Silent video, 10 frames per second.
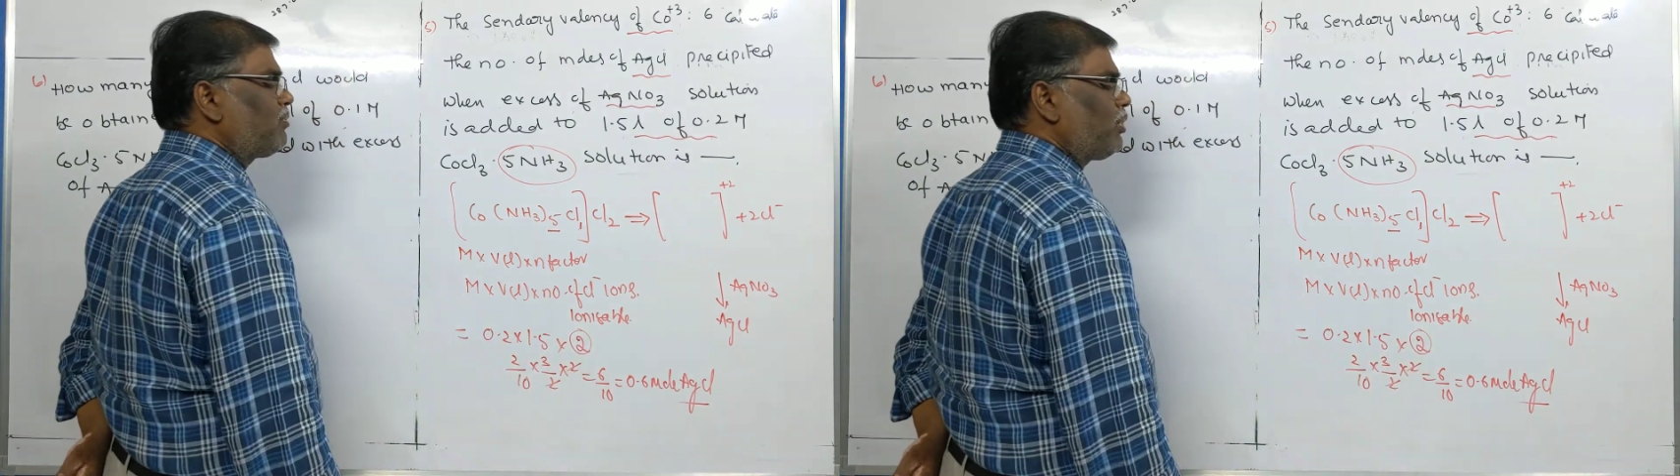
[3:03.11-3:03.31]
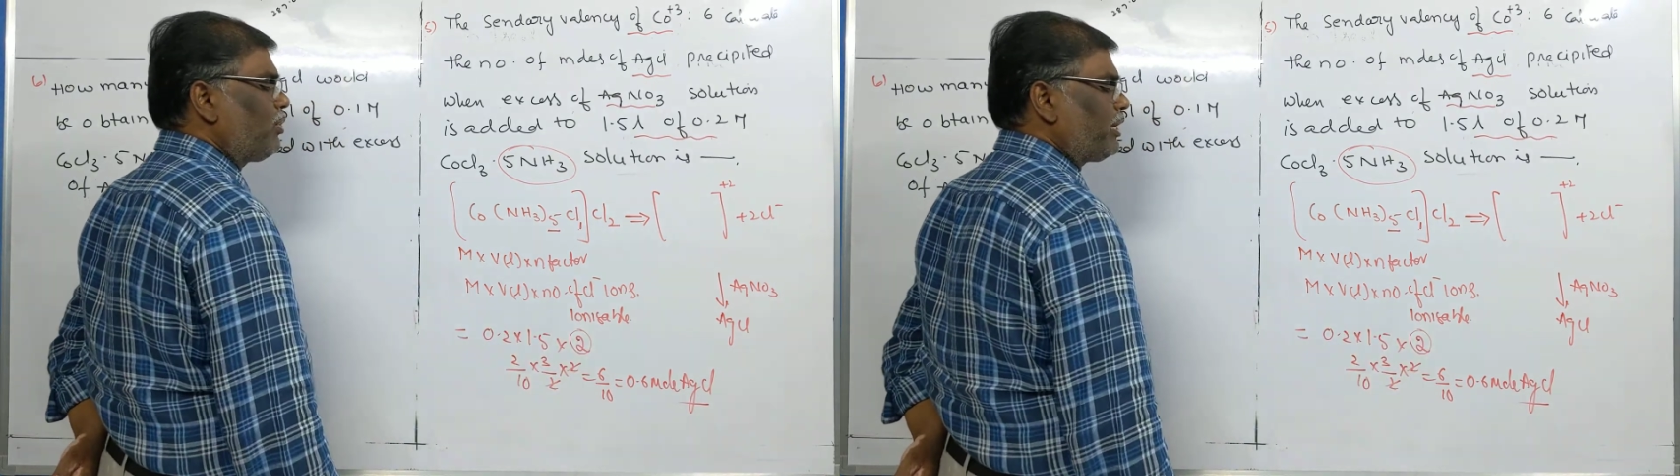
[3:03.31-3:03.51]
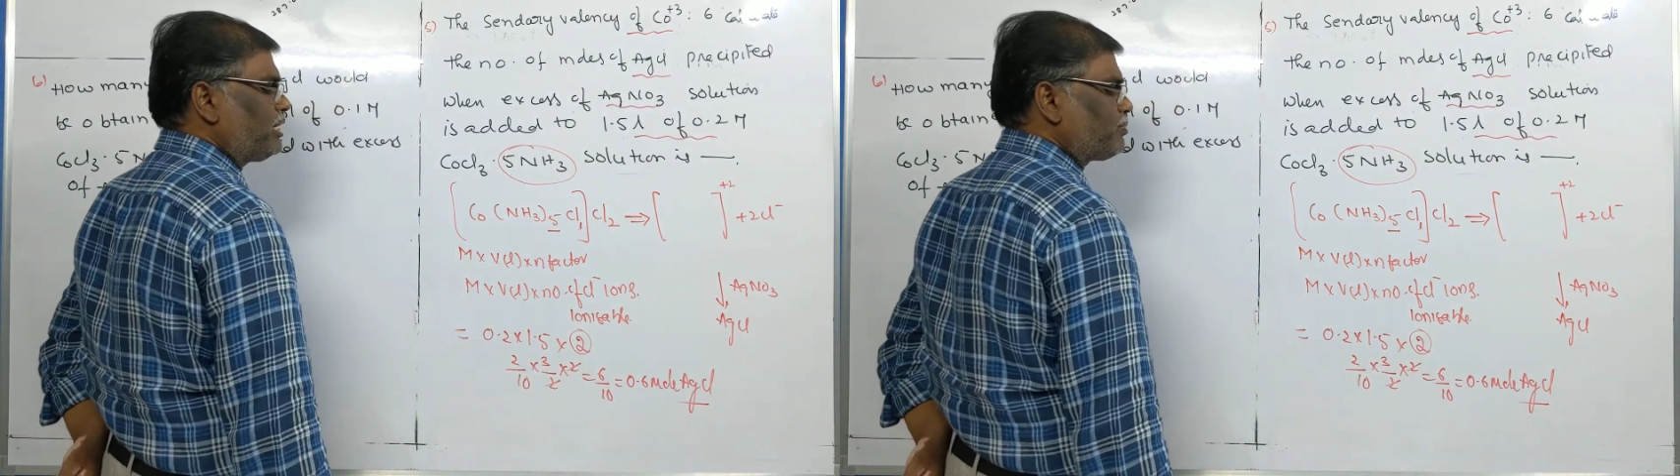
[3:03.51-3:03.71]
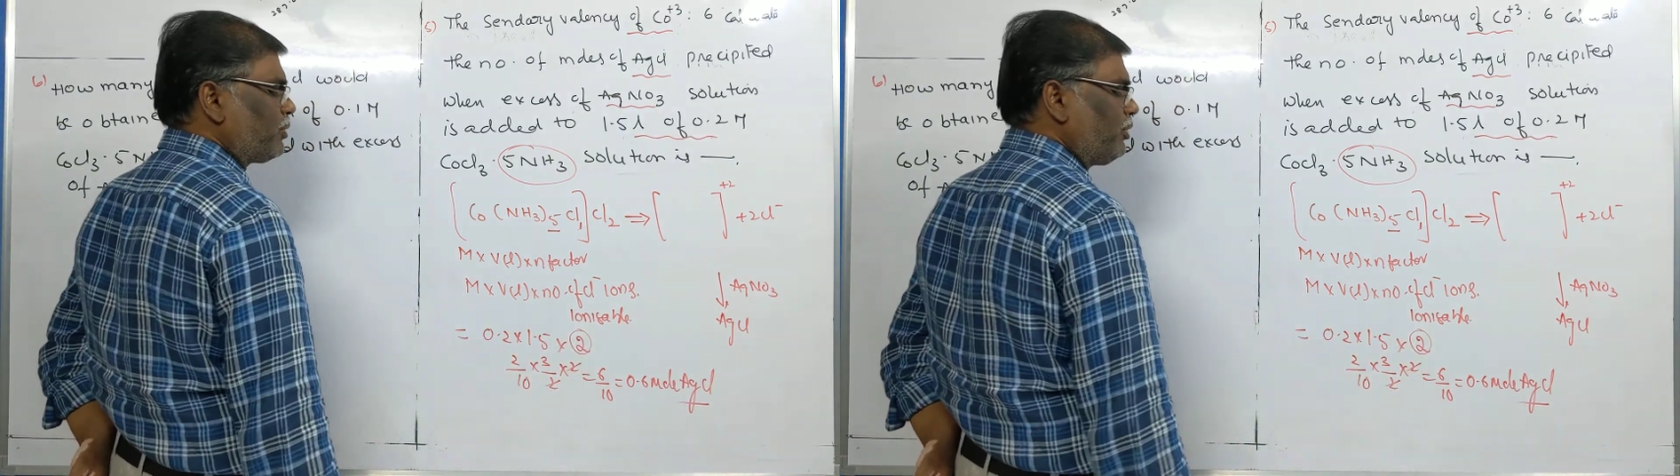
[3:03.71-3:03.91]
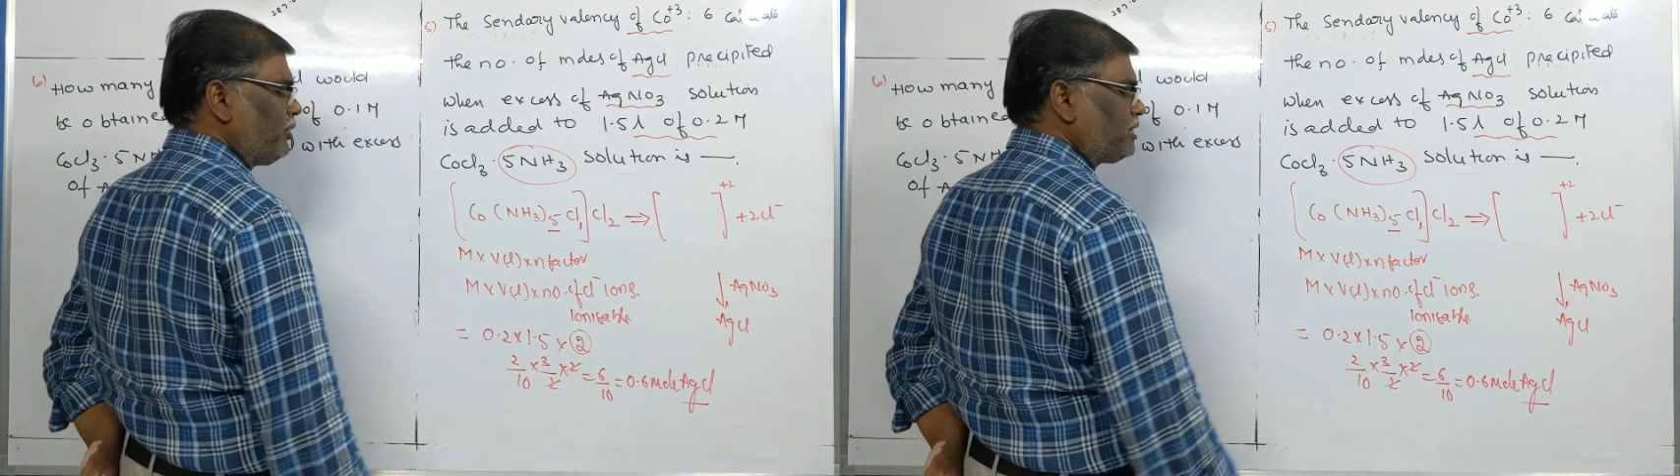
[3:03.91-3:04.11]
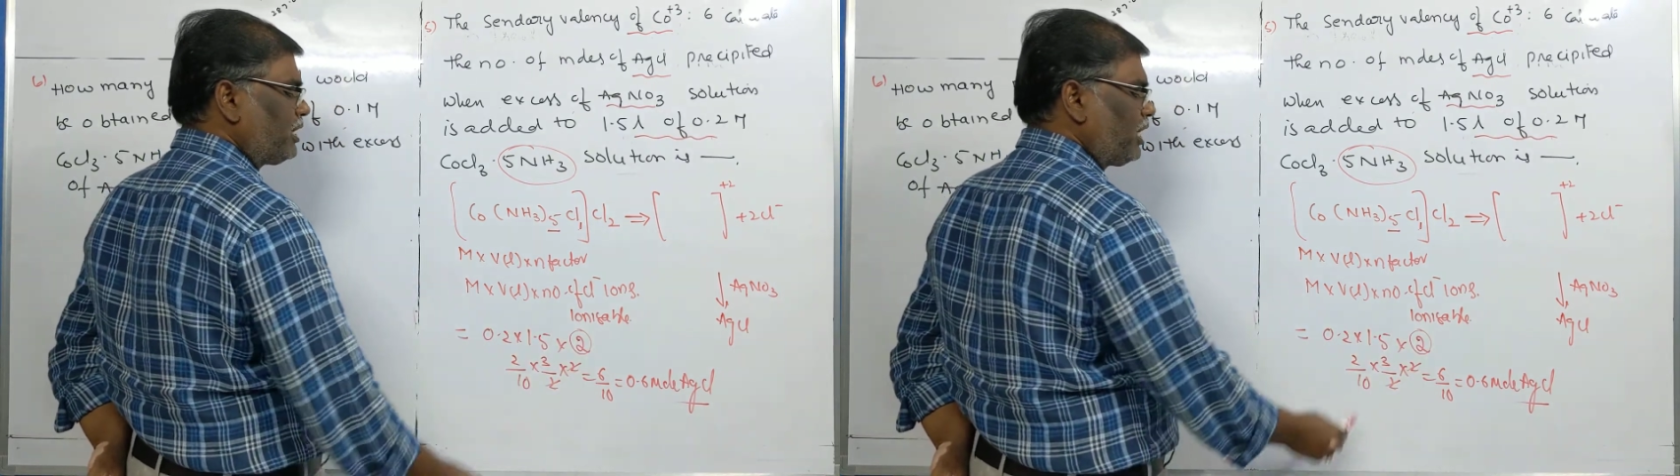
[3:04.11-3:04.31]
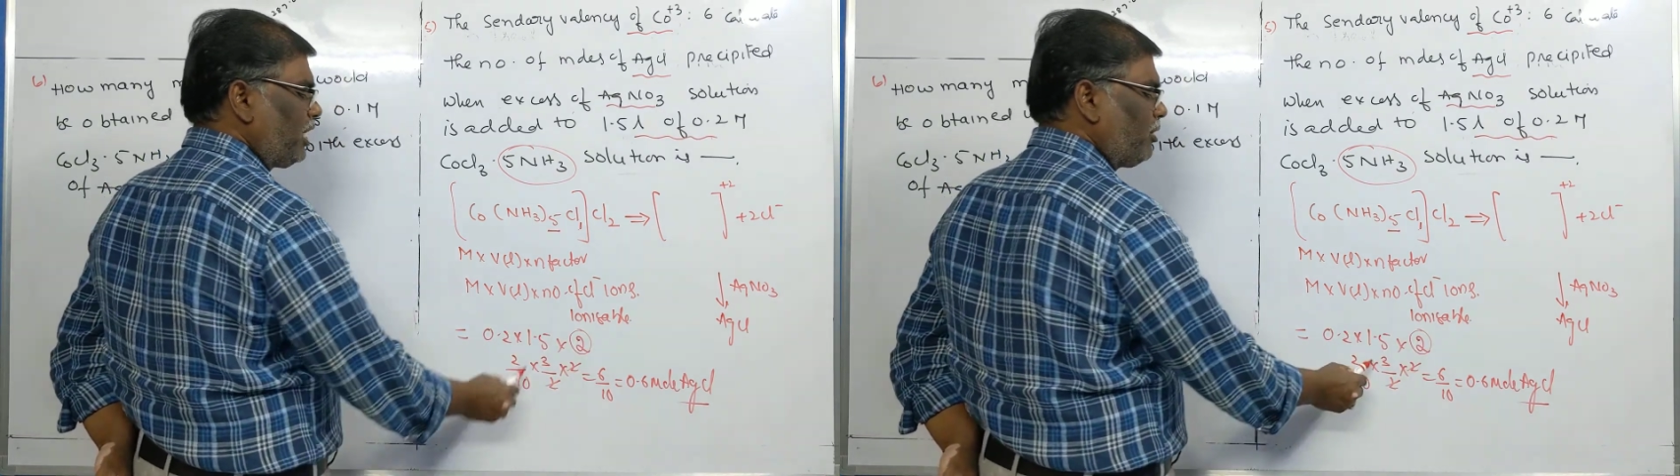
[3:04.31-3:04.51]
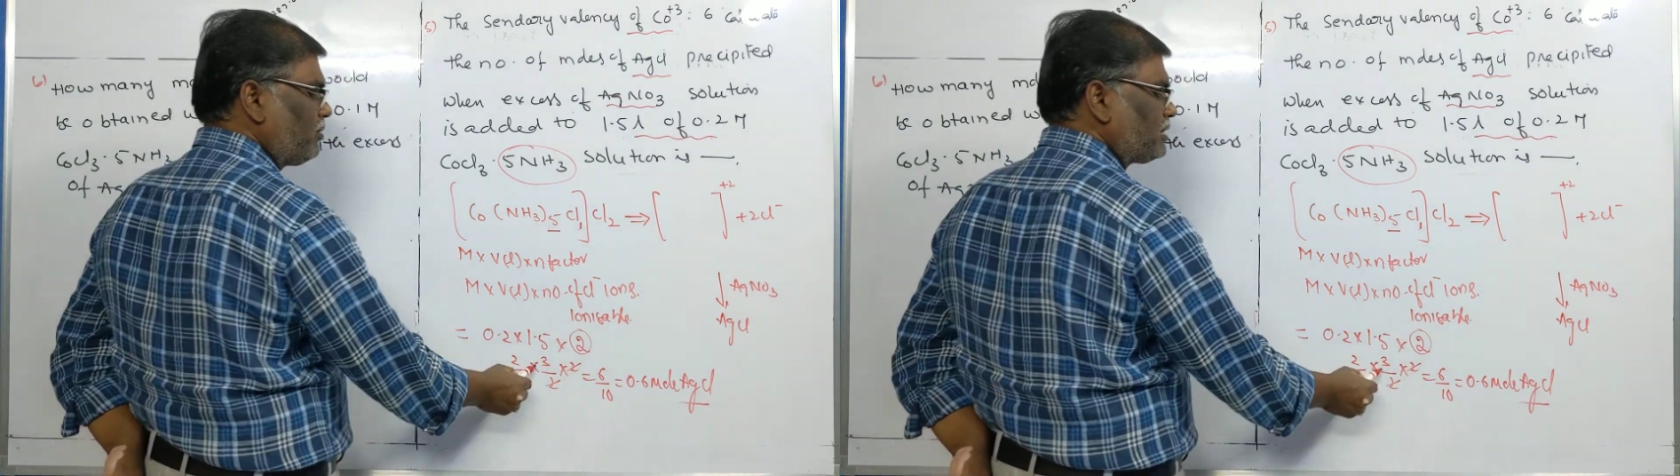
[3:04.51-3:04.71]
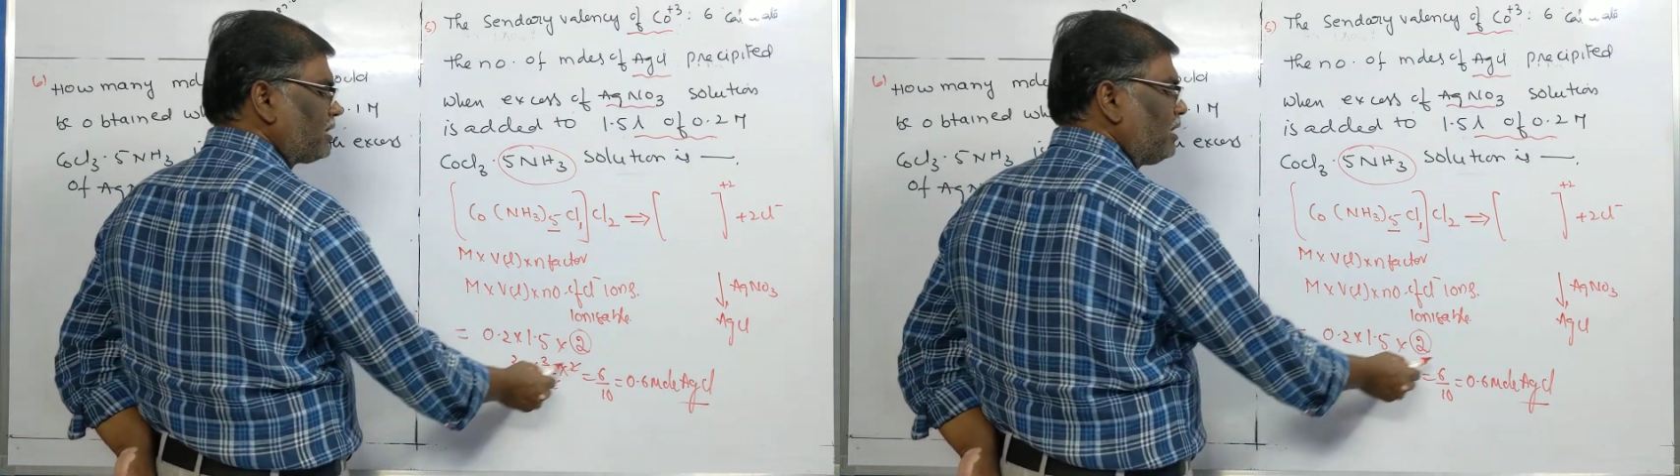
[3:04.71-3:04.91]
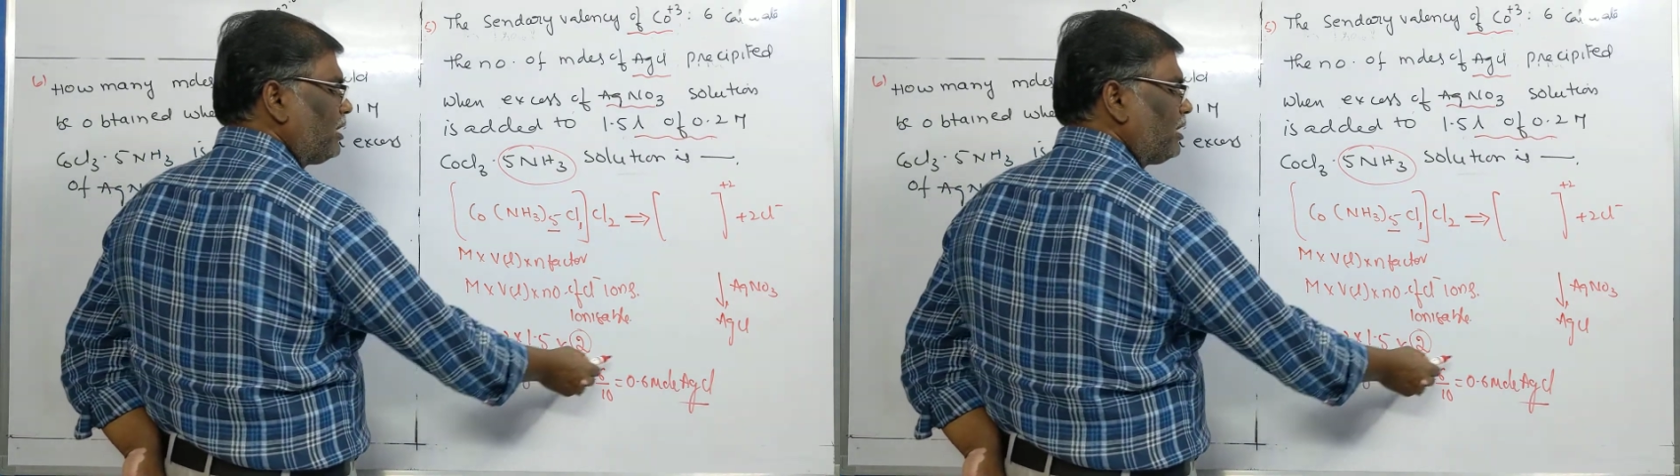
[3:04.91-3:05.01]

chlorides producing gives